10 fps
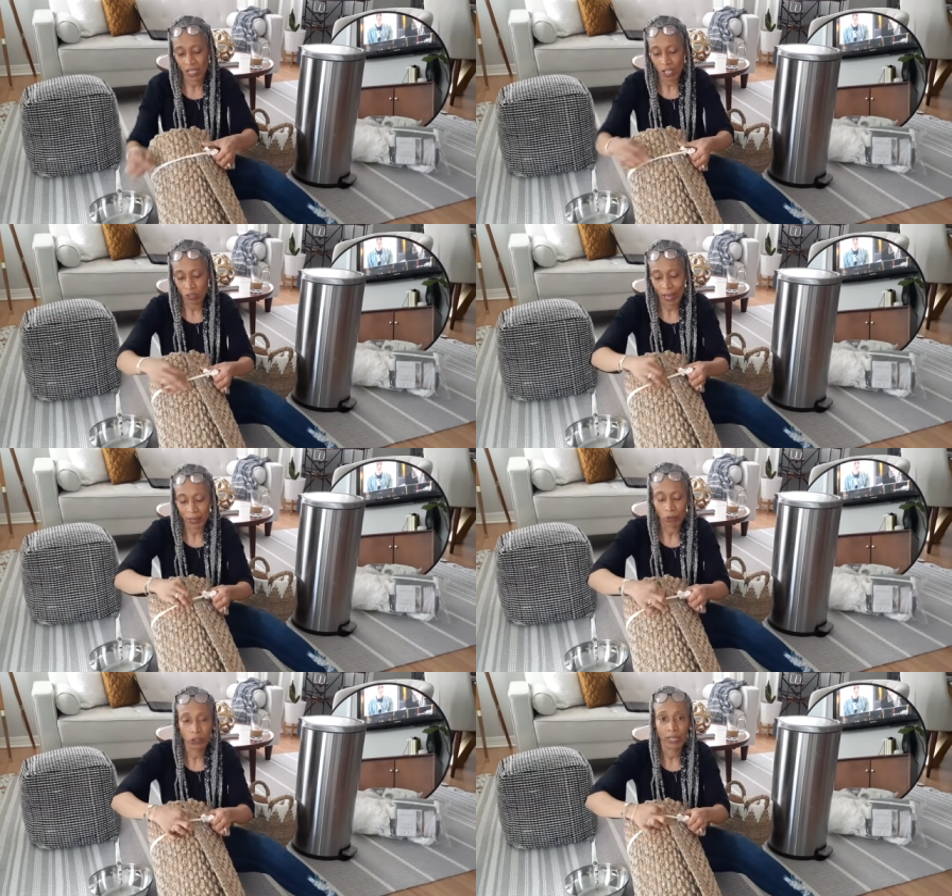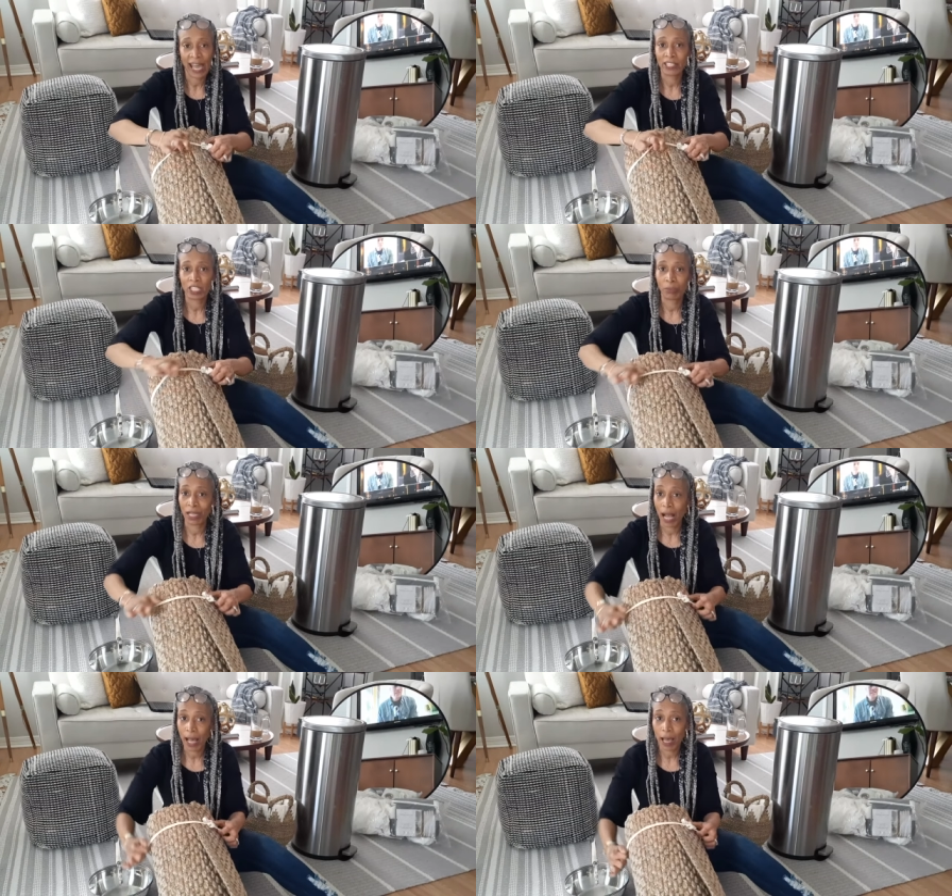So I don't do that, I just be
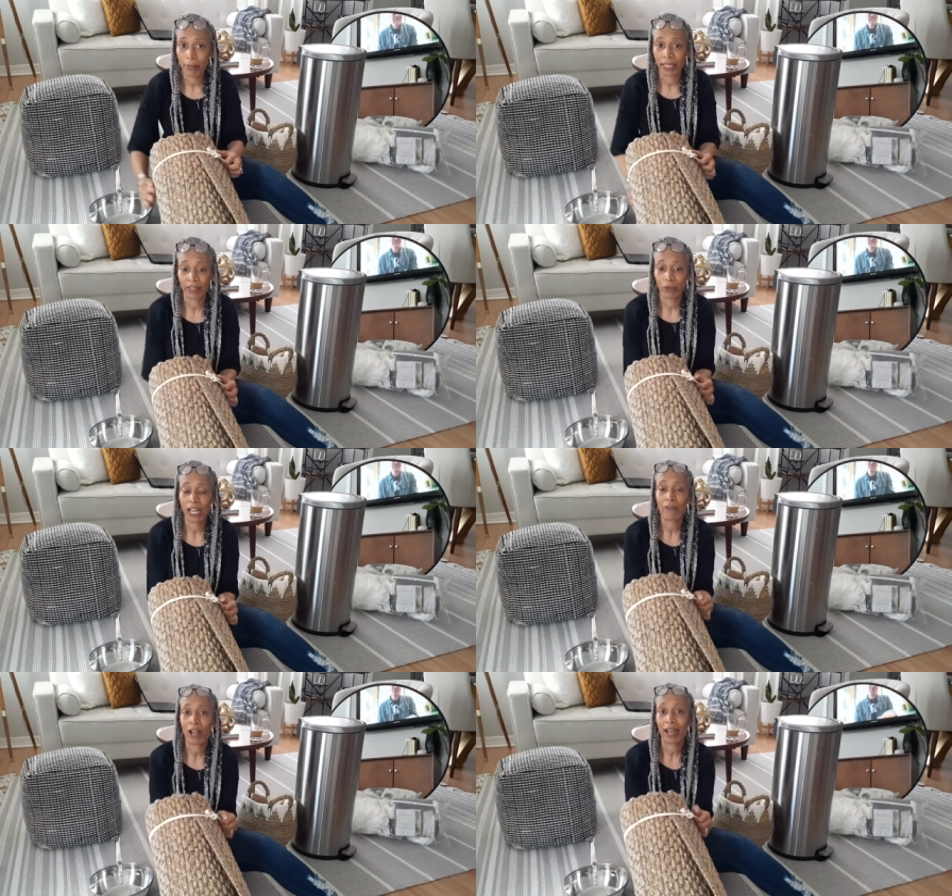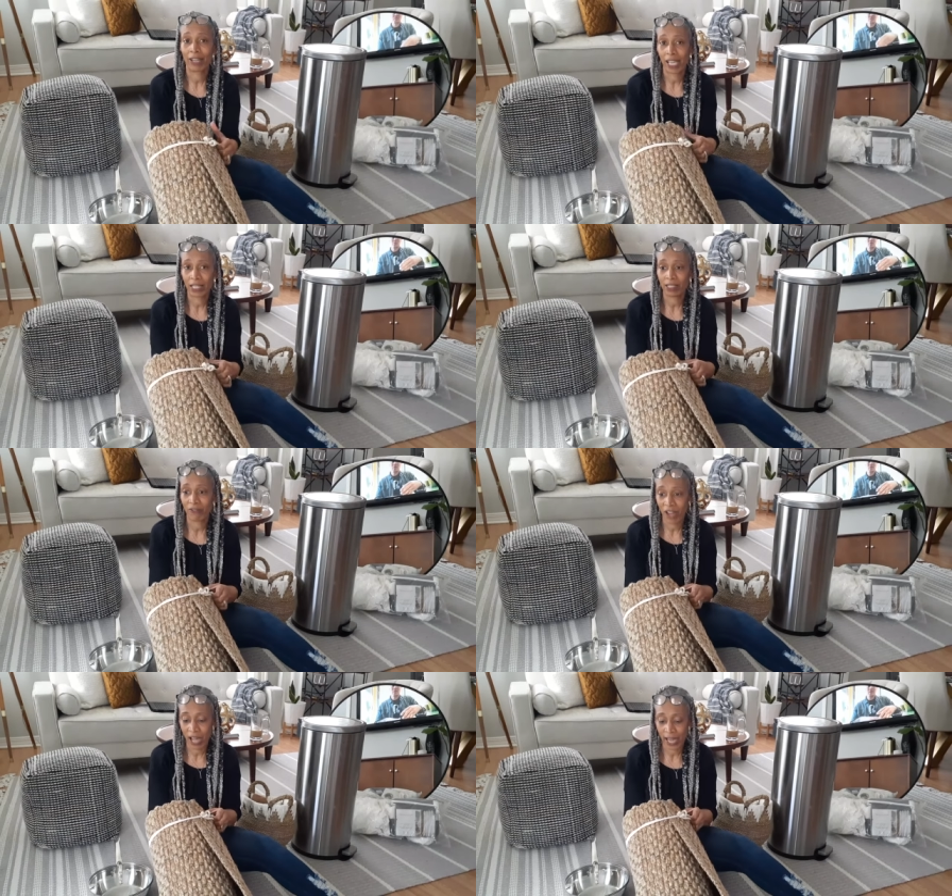calm and whatever I get to
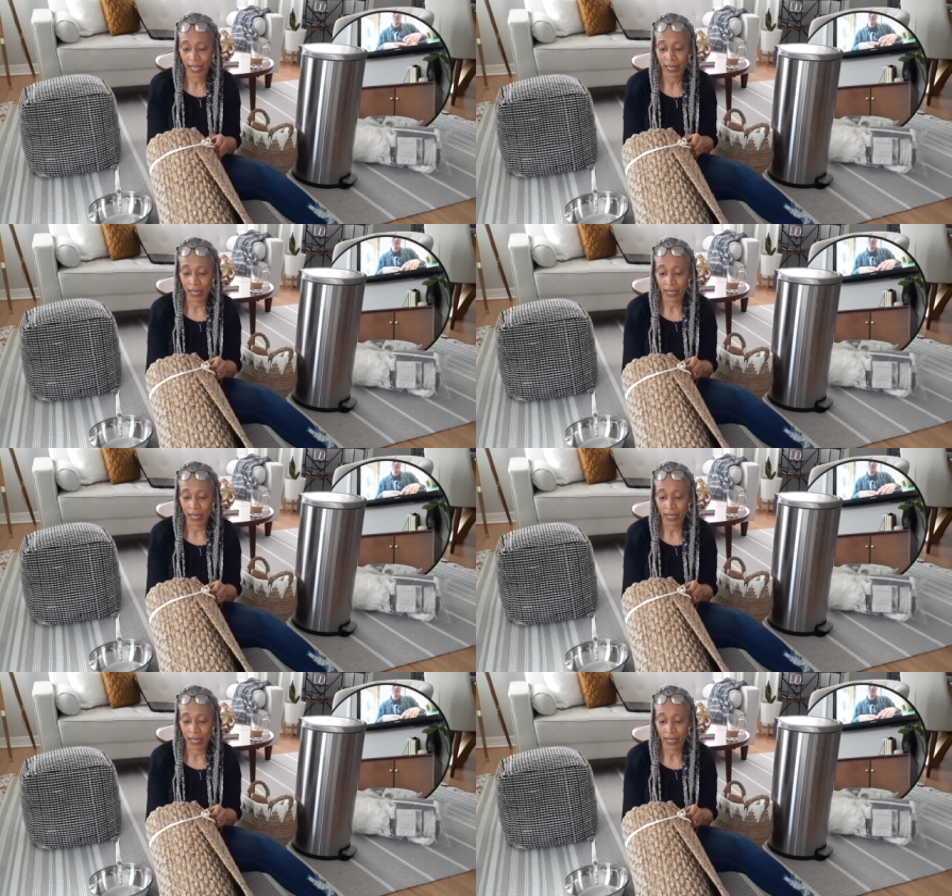find